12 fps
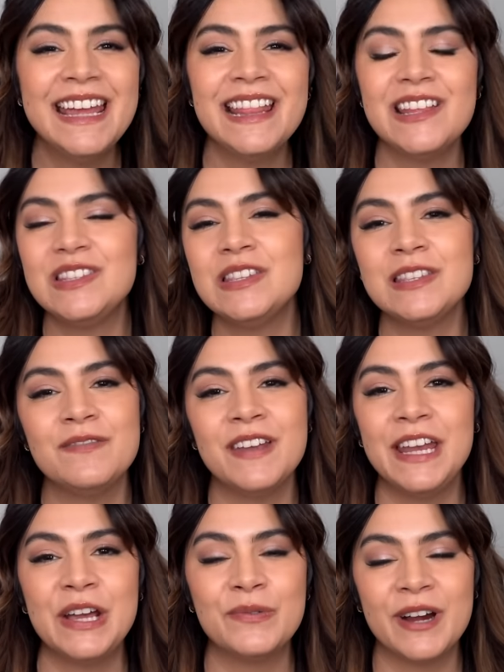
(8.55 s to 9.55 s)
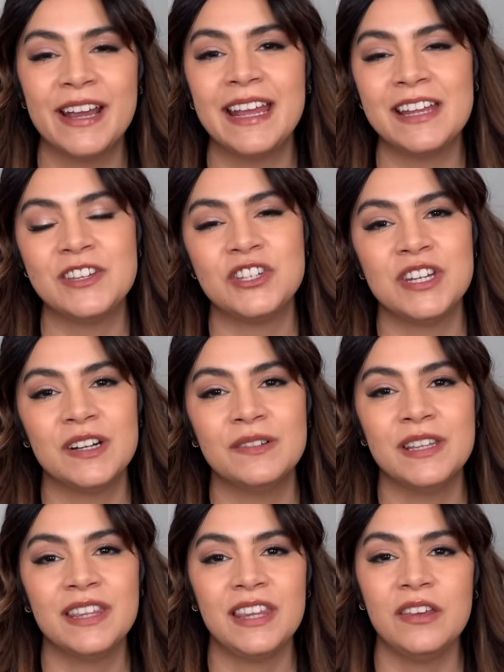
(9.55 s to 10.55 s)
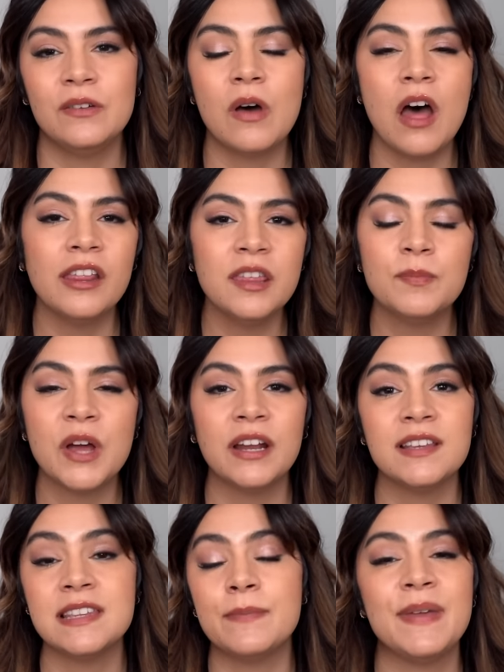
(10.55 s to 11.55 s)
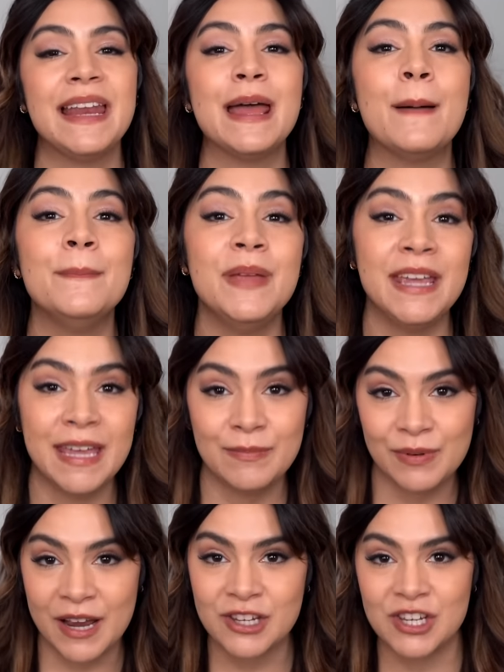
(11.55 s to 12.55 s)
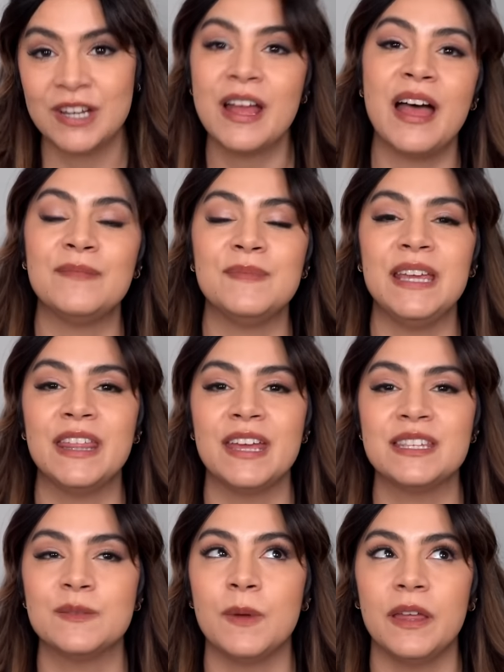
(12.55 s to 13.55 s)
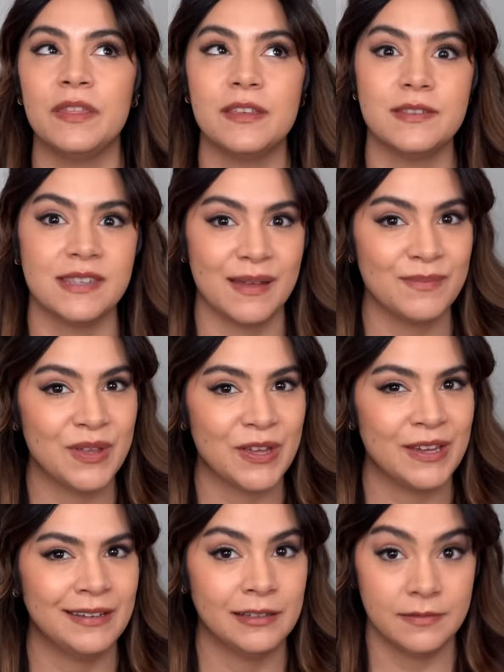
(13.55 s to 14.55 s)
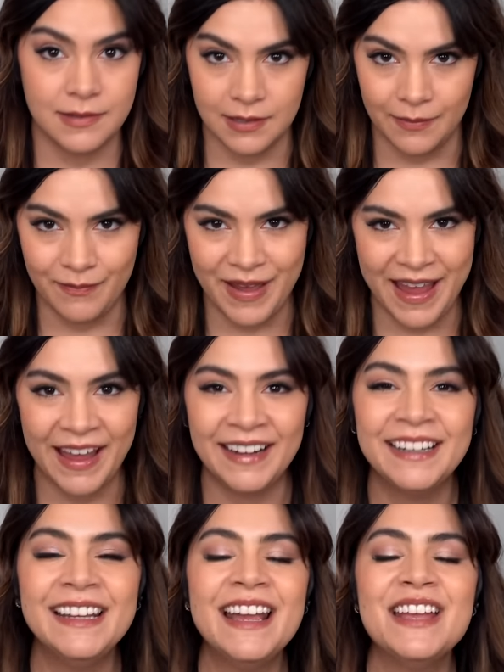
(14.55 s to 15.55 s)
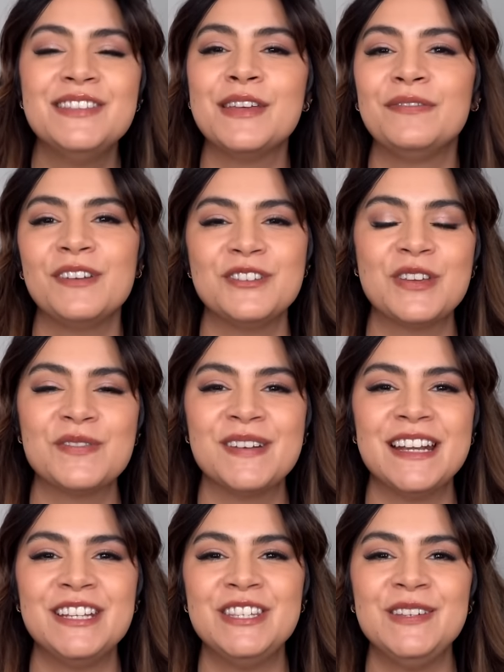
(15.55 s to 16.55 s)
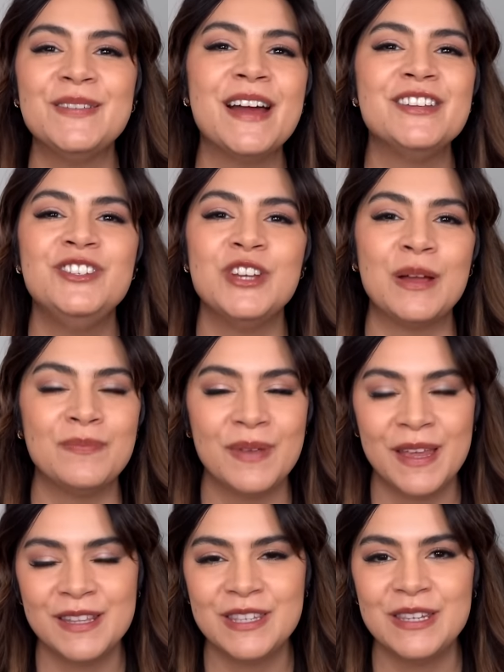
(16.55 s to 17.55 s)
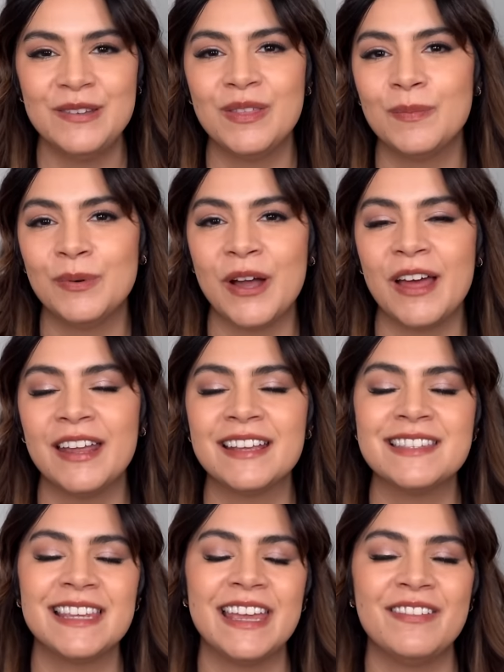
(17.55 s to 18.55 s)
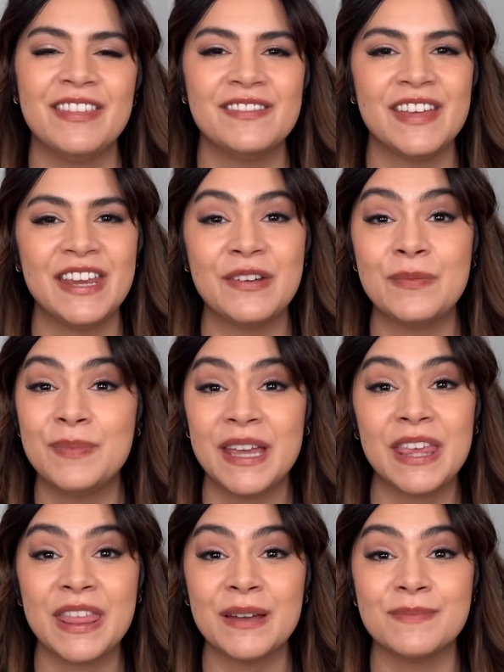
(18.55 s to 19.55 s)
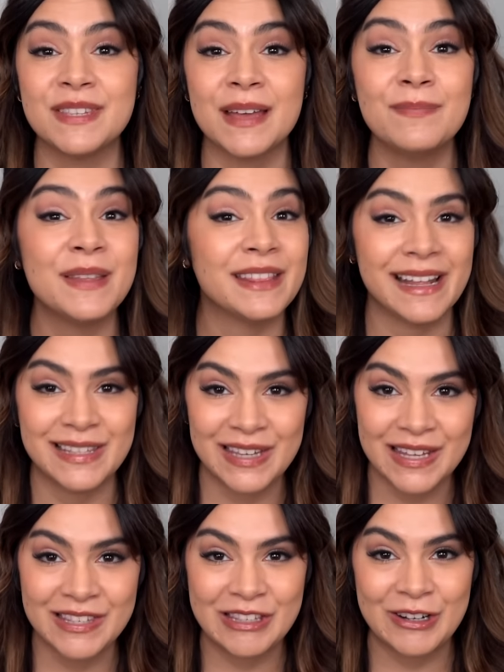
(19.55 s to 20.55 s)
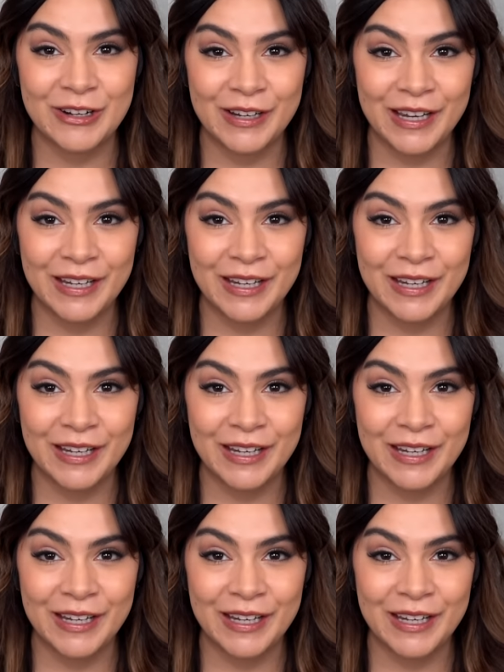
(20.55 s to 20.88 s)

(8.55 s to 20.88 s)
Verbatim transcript: This is the video where I get to share with you all of the products that made a big impression on me this month, some good, some bad. So if you're so ready to jump into the products, give the video a big thumbs up and let's get started.